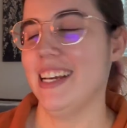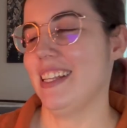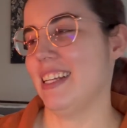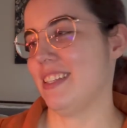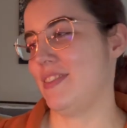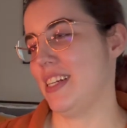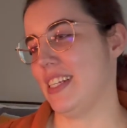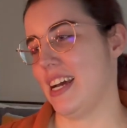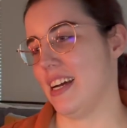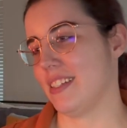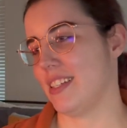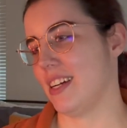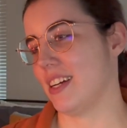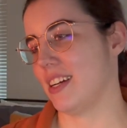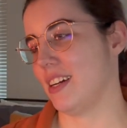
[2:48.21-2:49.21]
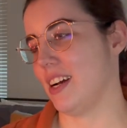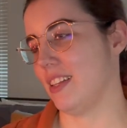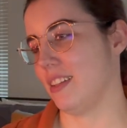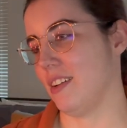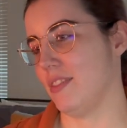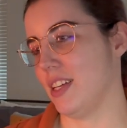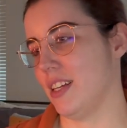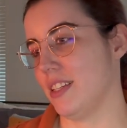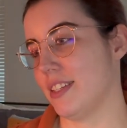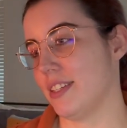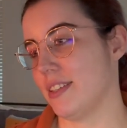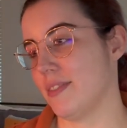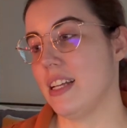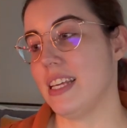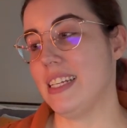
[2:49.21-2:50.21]
That's fantastic. I love
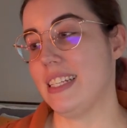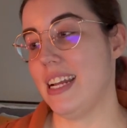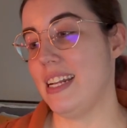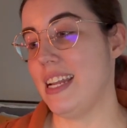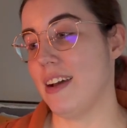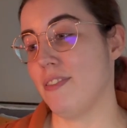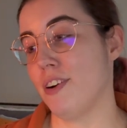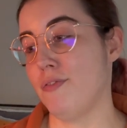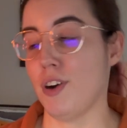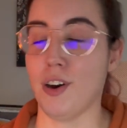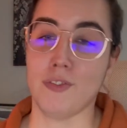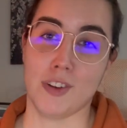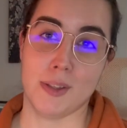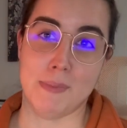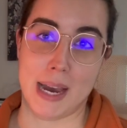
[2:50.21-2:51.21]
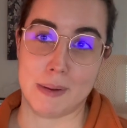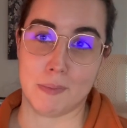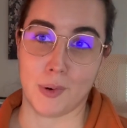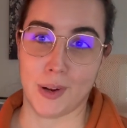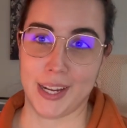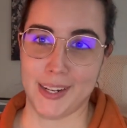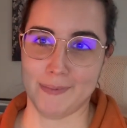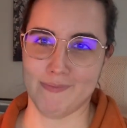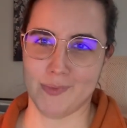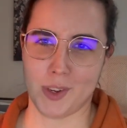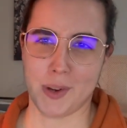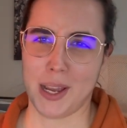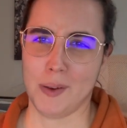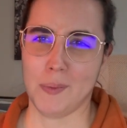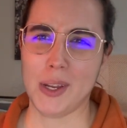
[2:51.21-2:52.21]
this. They say never fall for the bad boy.
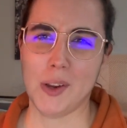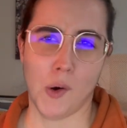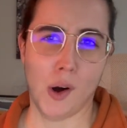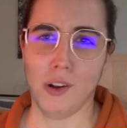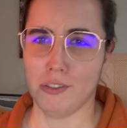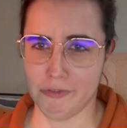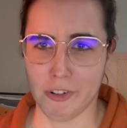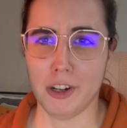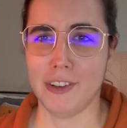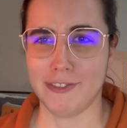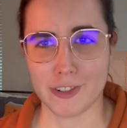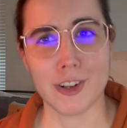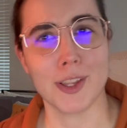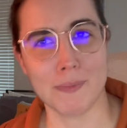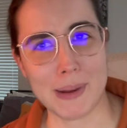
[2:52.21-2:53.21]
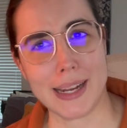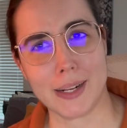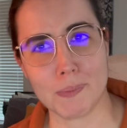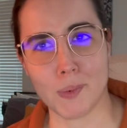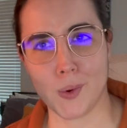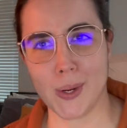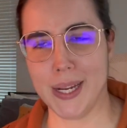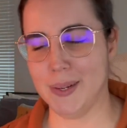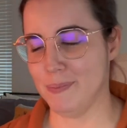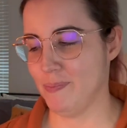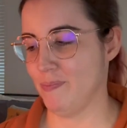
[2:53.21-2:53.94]
Okay, we all fall for the bad boy.